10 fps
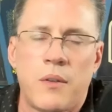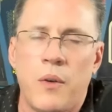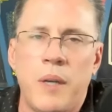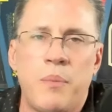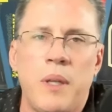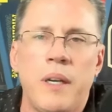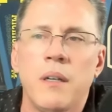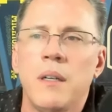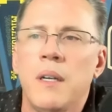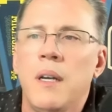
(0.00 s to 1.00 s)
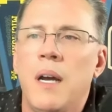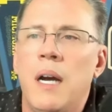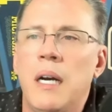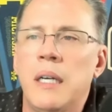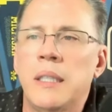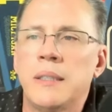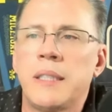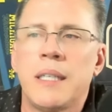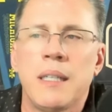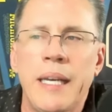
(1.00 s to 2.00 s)
great player,
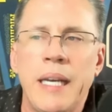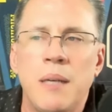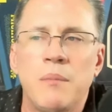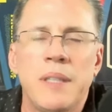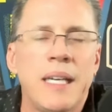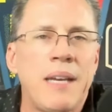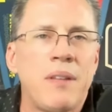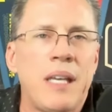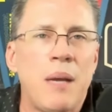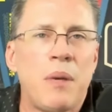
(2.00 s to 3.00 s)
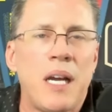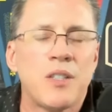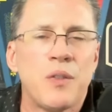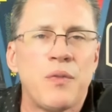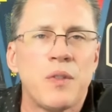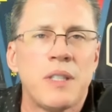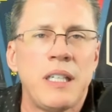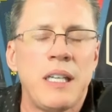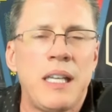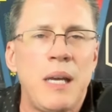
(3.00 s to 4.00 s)
she had a layup, and that gave the Gamecocks their first
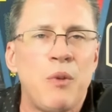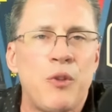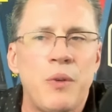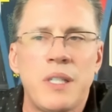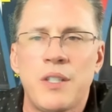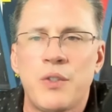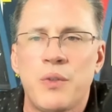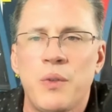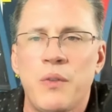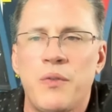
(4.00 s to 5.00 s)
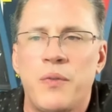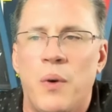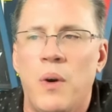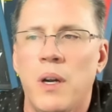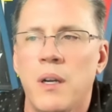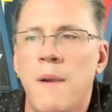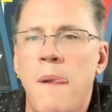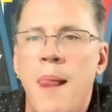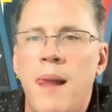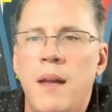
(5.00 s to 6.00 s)
lead of the game at 36-34.
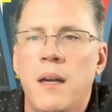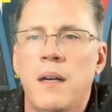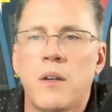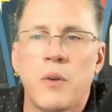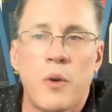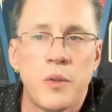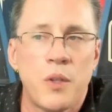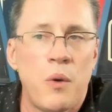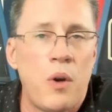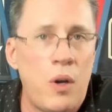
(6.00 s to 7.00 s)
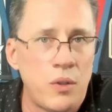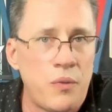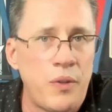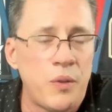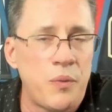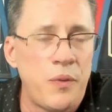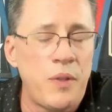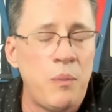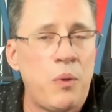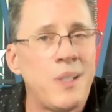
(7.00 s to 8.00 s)
Cardoso also finished with
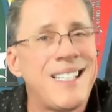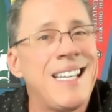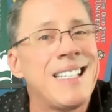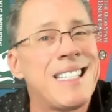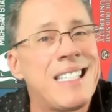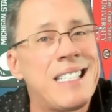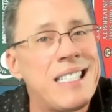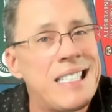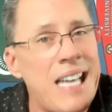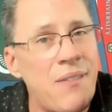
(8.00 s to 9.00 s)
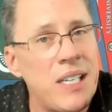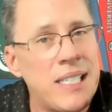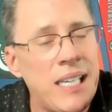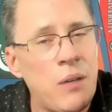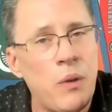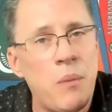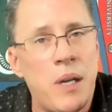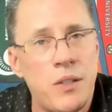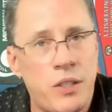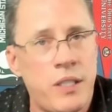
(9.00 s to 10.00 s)
15 points and 17
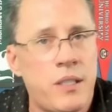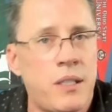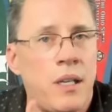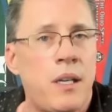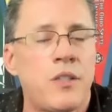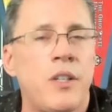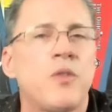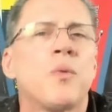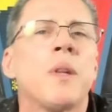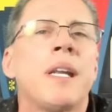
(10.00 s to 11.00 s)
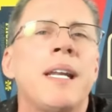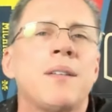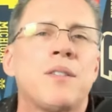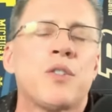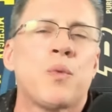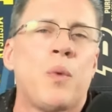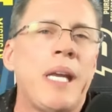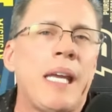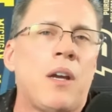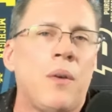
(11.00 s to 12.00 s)
rebounds. She was the one that announced this
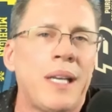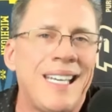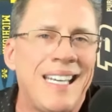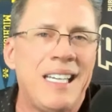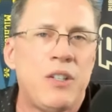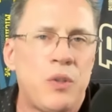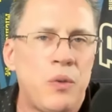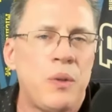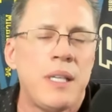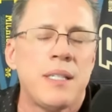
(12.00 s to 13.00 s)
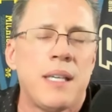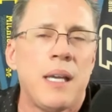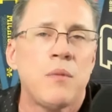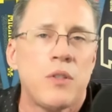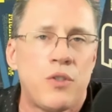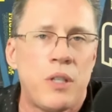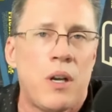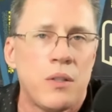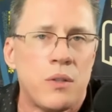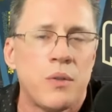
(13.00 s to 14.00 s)
week going into these games that she
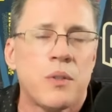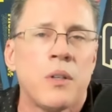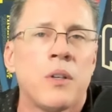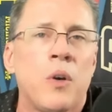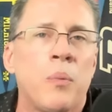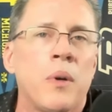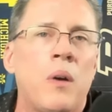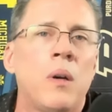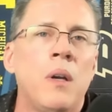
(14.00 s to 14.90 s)
also is going to go pro